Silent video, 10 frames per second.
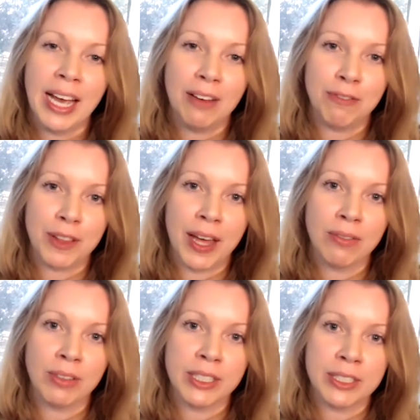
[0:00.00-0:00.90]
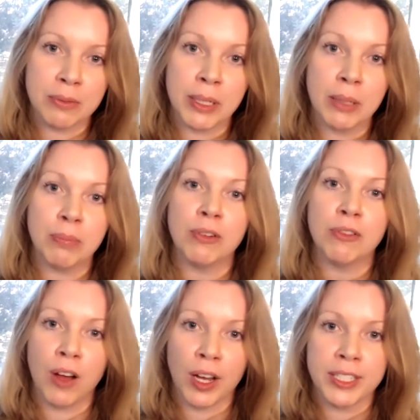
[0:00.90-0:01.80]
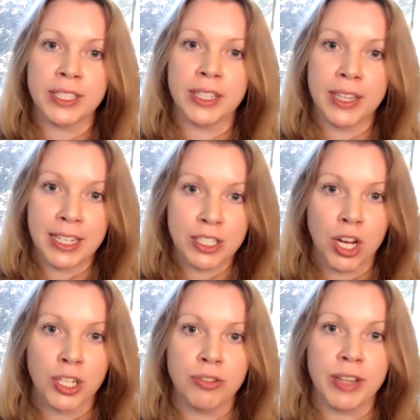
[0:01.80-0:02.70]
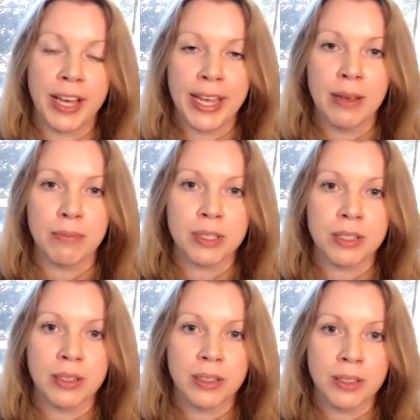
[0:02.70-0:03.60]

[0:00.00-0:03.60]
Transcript: And for that reason, people are finding that they're tighter in their hips.